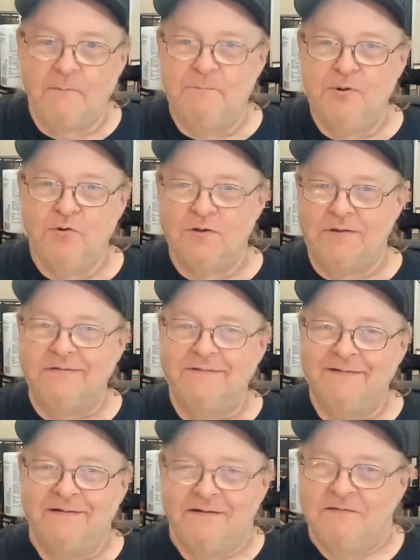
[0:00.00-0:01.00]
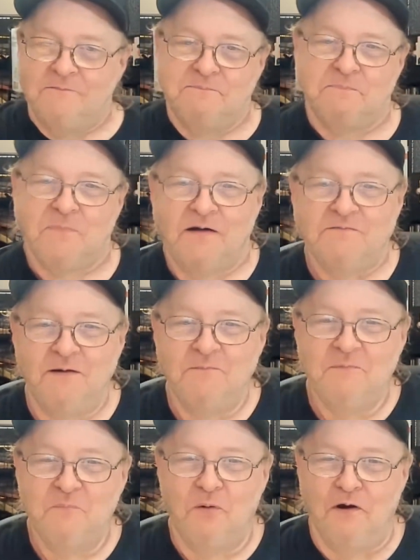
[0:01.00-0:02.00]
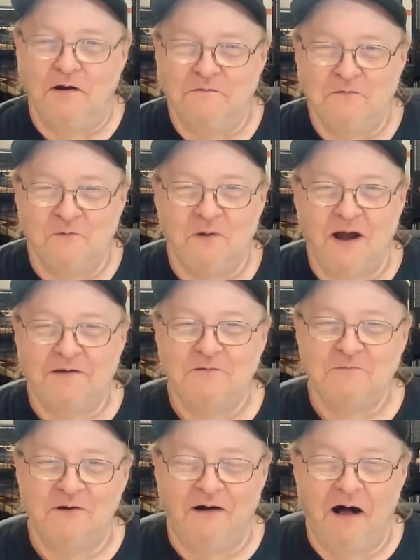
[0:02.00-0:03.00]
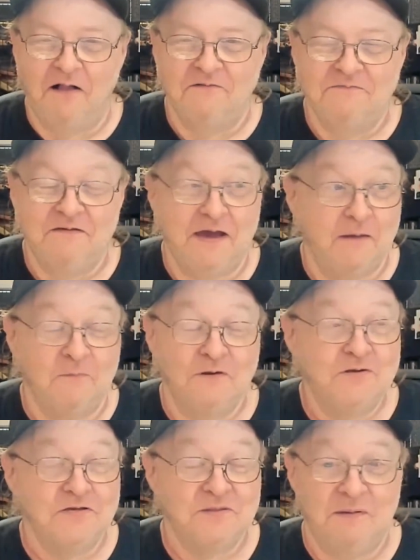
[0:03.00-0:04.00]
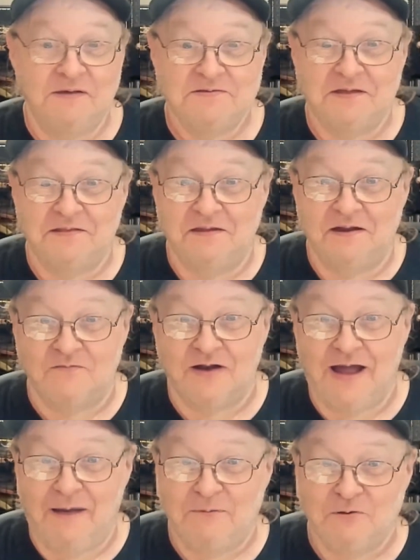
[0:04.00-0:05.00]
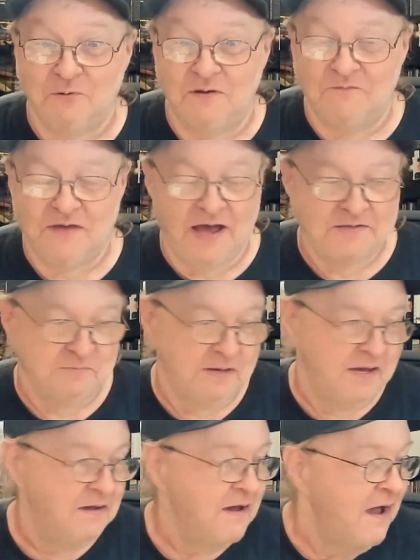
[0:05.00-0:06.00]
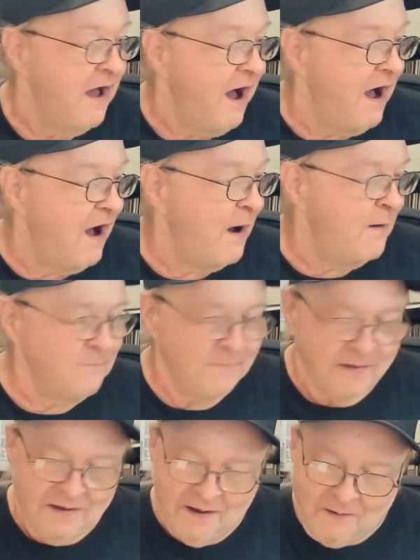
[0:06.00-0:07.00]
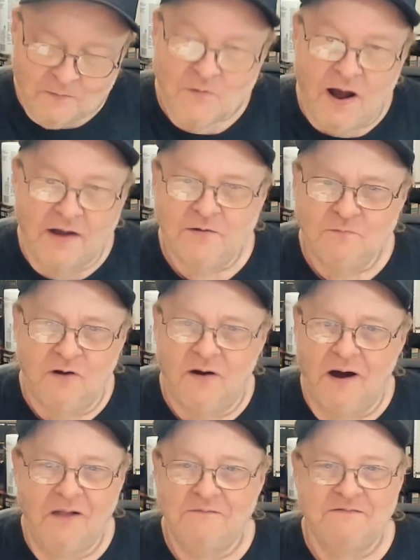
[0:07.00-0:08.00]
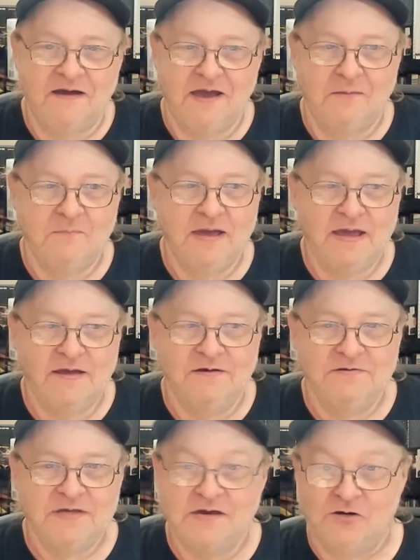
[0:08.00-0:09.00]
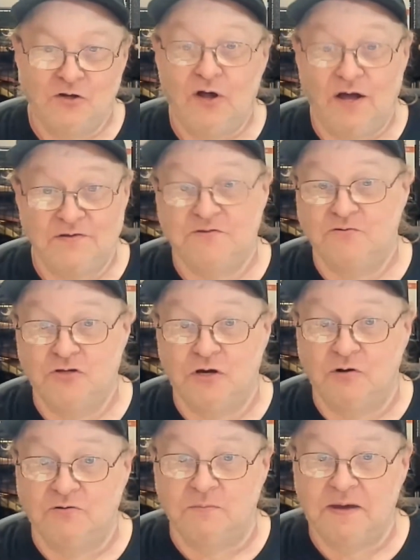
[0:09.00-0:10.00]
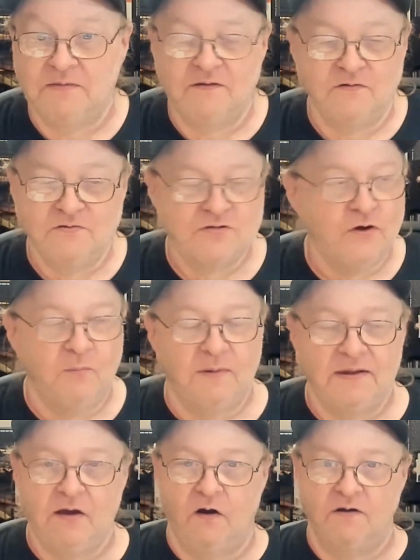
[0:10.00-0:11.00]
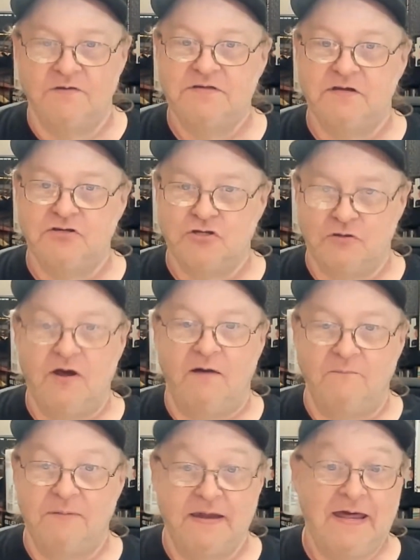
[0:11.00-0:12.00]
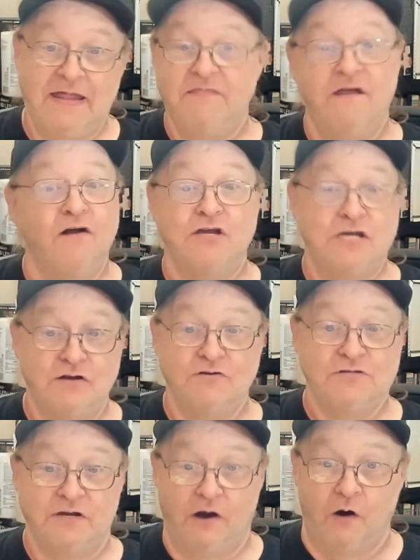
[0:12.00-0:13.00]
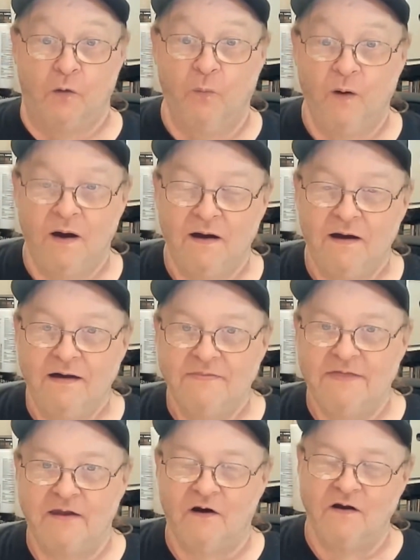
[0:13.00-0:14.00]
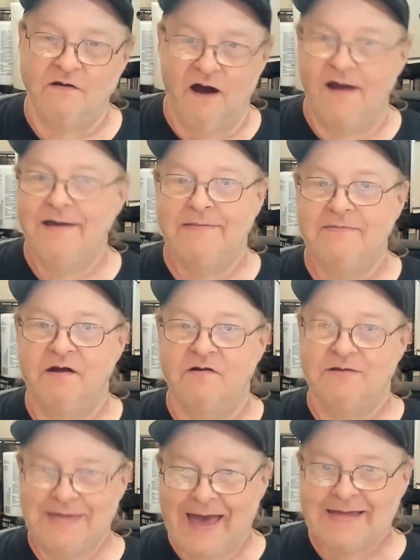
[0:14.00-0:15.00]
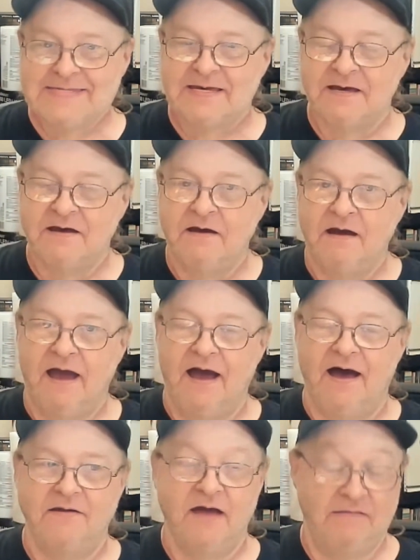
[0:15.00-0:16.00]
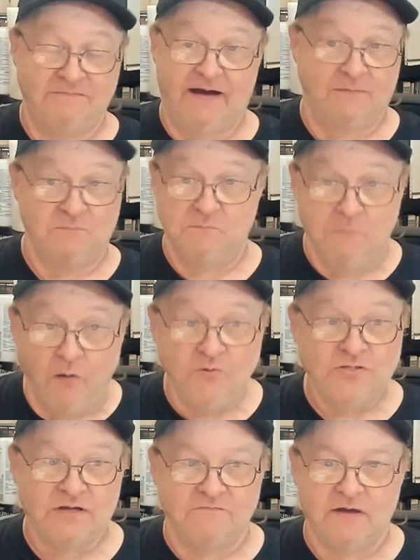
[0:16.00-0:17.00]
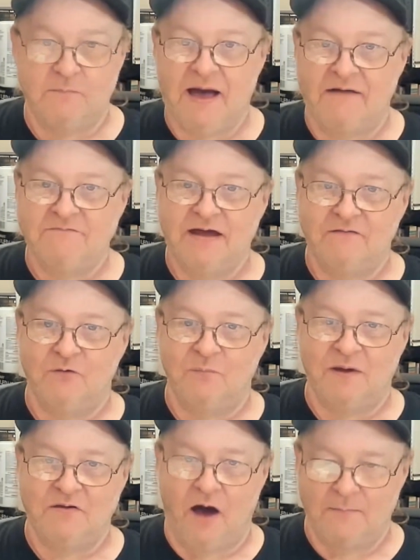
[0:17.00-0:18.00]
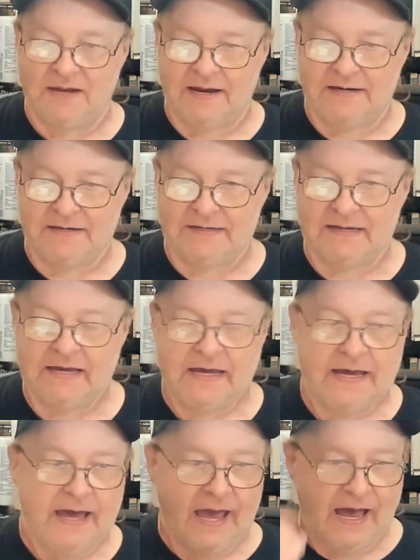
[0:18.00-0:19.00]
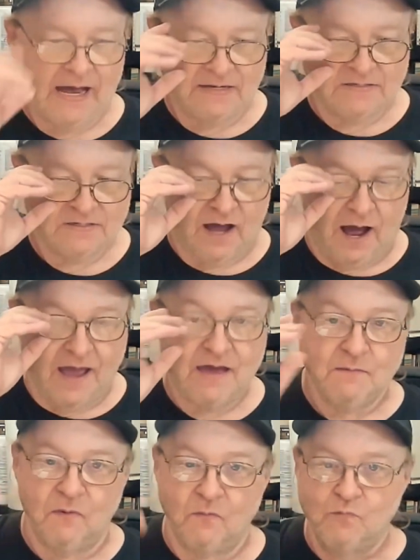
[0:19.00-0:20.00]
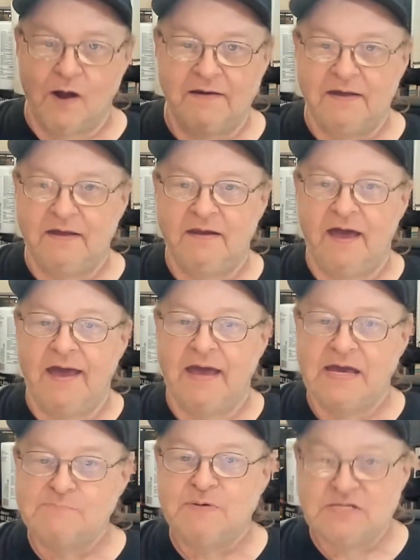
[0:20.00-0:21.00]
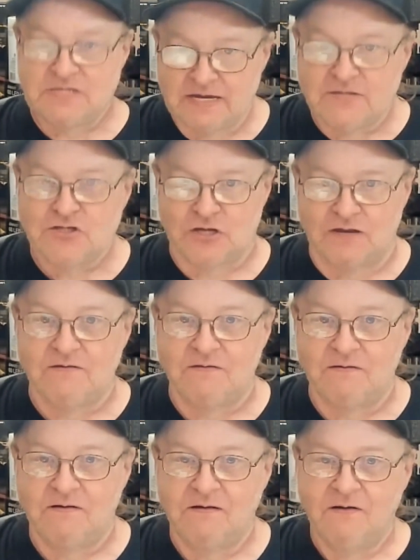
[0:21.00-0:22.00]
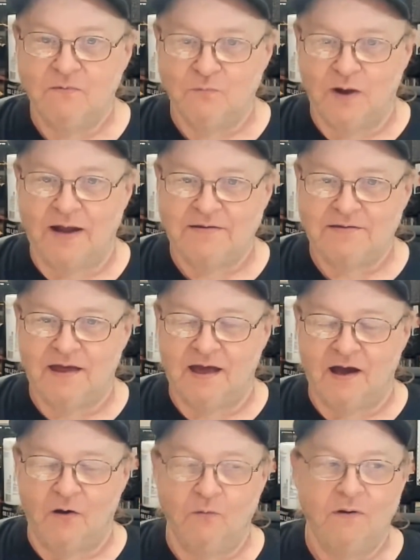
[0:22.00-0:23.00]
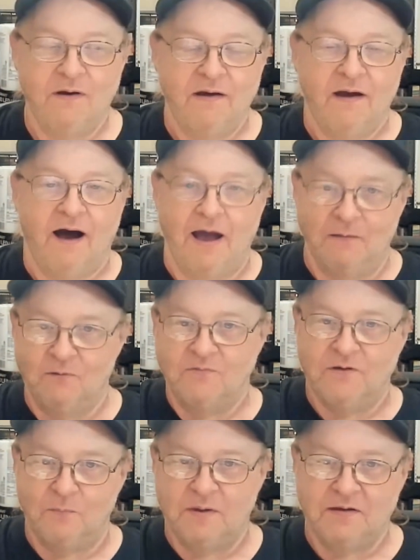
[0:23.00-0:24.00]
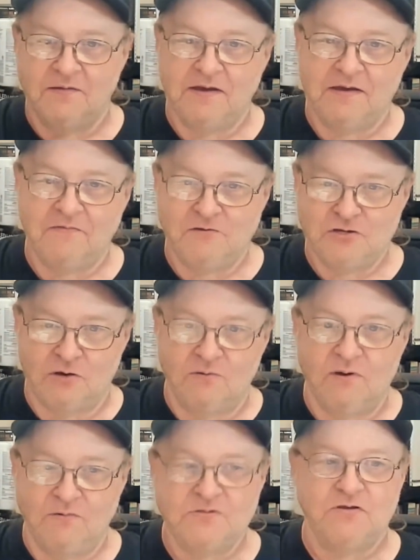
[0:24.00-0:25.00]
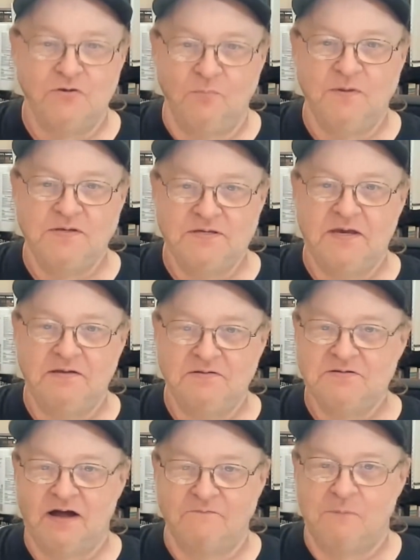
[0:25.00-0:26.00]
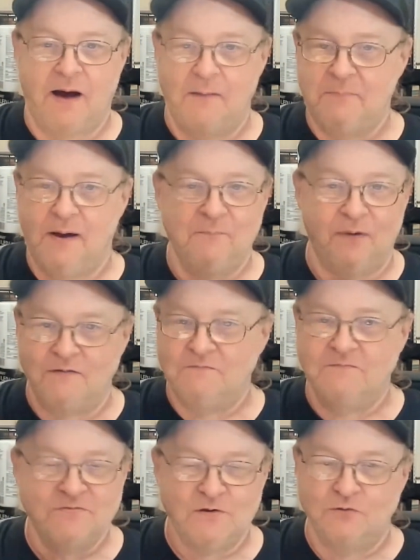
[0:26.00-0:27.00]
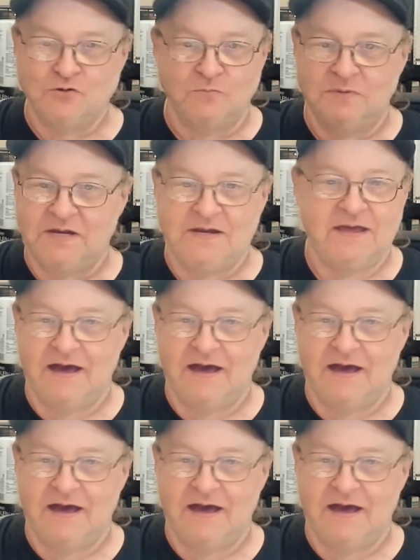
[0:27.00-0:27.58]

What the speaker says: booted from the board of the Rock and Roll Hall of Fame, which is the best thing that ever happened to it, if you ask me. Rock and Roll Hall of Fame is a colossal joke to me. There's so many artists that should have been in there years ago that are not in there yet. And in fact, most of them have never been nominated. And I am running a petition right now. There'll be a link in the show notes, and you'll be seeing stuff pop up on social media